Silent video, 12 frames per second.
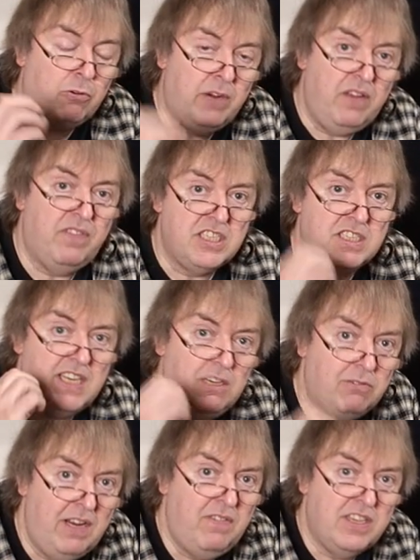
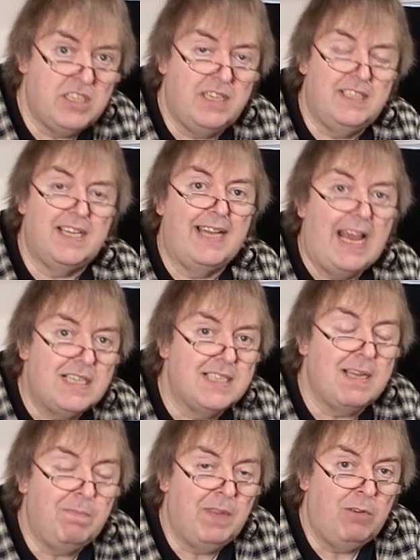revisiting to get
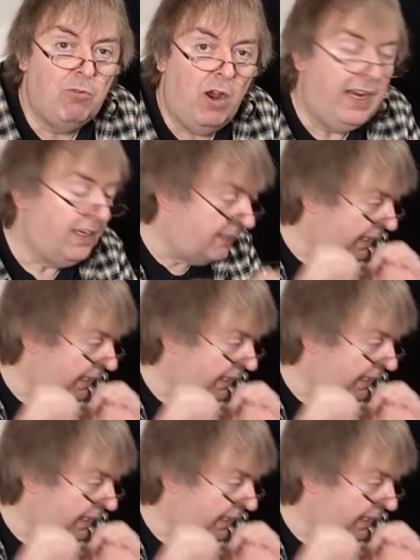something right,